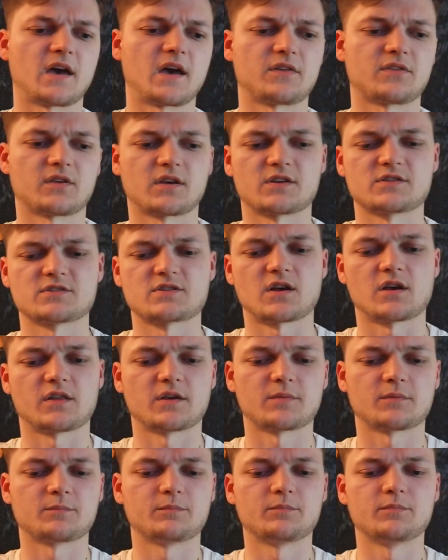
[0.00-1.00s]
I think I saw
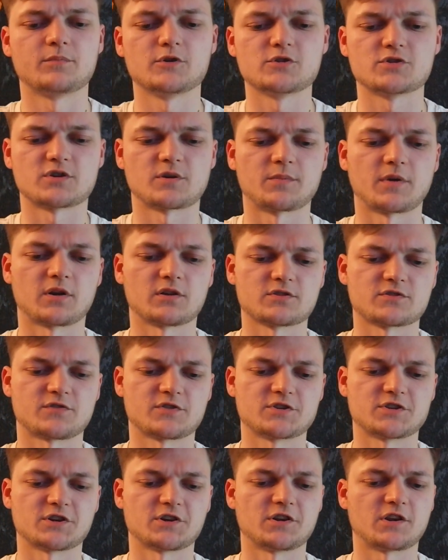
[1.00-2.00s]
like booster bundles for
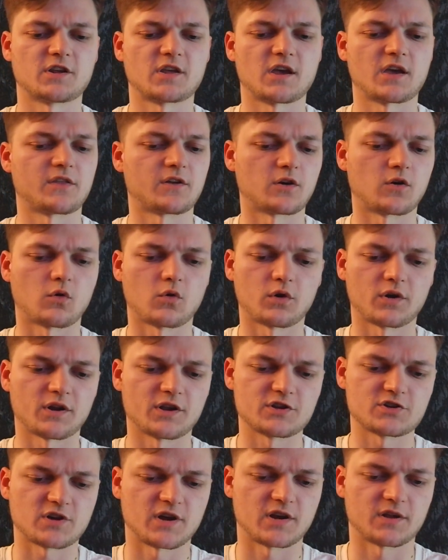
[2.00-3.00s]
Journey Together already
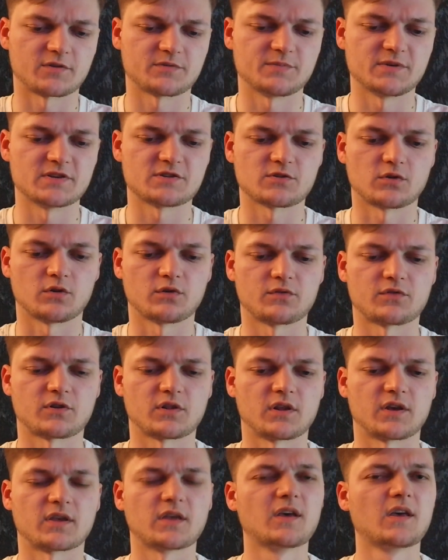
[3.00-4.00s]
trying to be sold for
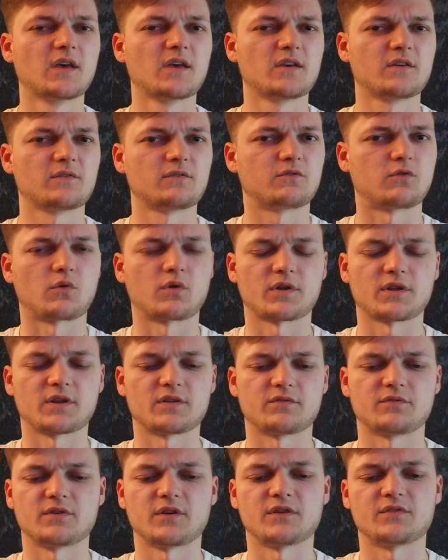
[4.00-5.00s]
like 40 to
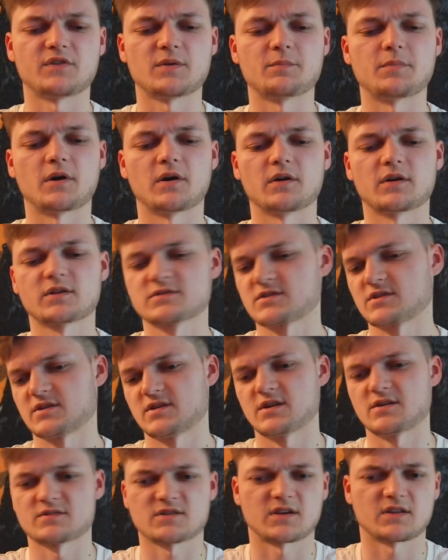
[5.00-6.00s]
50 bucks. And
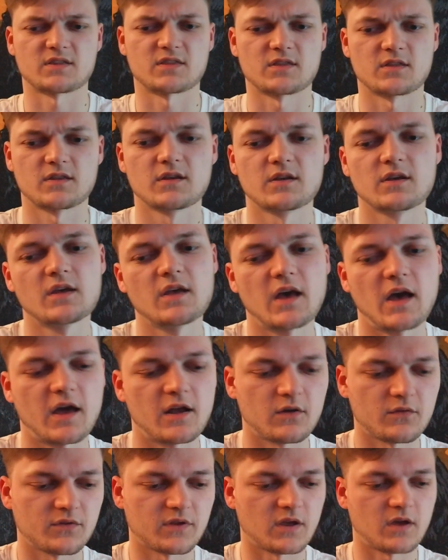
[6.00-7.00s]
I was like, I
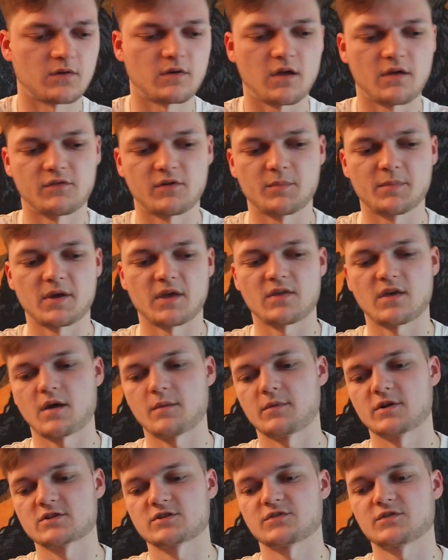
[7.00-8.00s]
don't think I would ever pay that
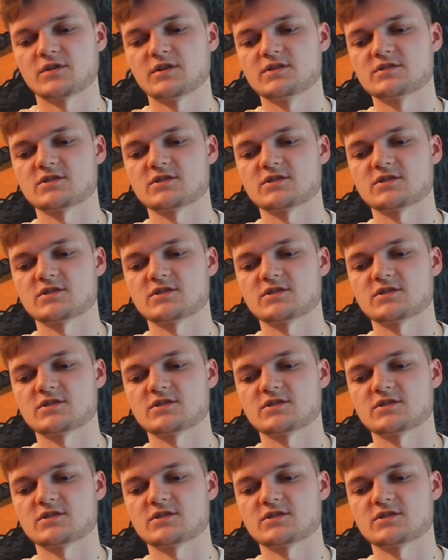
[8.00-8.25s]
much for these,